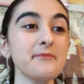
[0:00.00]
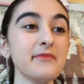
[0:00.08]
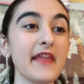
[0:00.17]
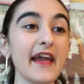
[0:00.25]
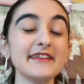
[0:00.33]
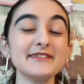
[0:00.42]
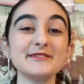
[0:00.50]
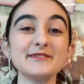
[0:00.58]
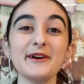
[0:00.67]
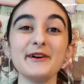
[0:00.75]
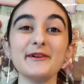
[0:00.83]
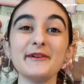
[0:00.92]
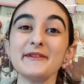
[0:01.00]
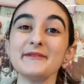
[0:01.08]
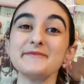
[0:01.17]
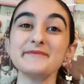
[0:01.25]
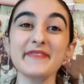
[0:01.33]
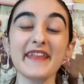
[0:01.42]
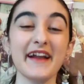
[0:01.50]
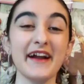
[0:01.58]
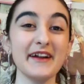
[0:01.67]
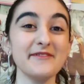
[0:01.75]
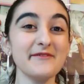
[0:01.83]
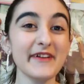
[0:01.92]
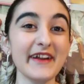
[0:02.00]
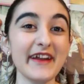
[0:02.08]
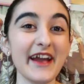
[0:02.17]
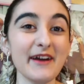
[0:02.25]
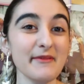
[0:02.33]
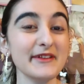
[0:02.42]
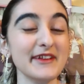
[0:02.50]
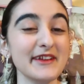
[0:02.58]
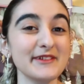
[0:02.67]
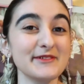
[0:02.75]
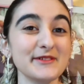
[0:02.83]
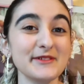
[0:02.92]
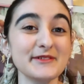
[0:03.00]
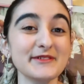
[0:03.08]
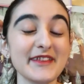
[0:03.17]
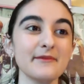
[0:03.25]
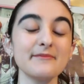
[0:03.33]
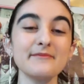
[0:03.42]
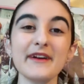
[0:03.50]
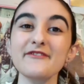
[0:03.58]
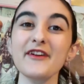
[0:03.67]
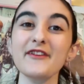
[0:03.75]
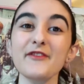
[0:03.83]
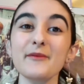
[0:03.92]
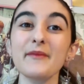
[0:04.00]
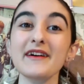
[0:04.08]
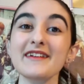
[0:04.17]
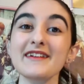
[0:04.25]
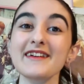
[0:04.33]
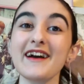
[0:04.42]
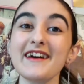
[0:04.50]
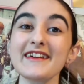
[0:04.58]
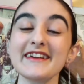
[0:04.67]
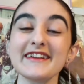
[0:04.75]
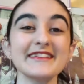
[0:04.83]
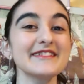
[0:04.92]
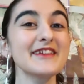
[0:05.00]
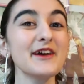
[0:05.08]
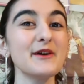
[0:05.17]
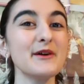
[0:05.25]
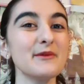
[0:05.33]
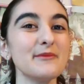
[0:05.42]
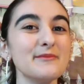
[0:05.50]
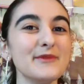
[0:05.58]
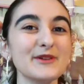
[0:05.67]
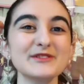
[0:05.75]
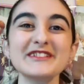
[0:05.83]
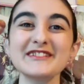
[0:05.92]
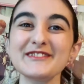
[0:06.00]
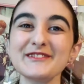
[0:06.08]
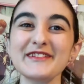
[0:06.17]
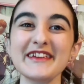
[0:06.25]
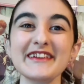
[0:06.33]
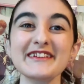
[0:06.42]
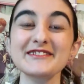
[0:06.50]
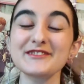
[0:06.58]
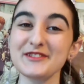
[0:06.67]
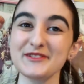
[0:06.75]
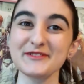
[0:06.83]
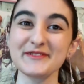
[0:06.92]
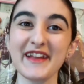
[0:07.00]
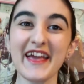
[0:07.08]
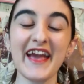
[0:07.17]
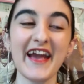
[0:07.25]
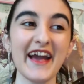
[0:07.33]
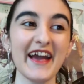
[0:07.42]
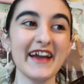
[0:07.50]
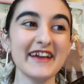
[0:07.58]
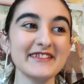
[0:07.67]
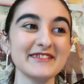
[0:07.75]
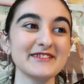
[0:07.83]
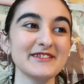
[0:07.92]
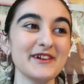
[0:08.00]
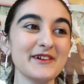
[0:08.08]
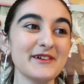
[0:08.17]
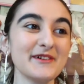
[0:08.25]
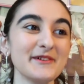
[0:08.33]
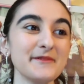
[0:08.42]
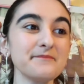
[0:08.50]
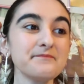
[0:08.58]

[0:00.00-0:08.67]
And so I'm very happy to introduce that. My favorite mangaka is Mochizuki Jun. And so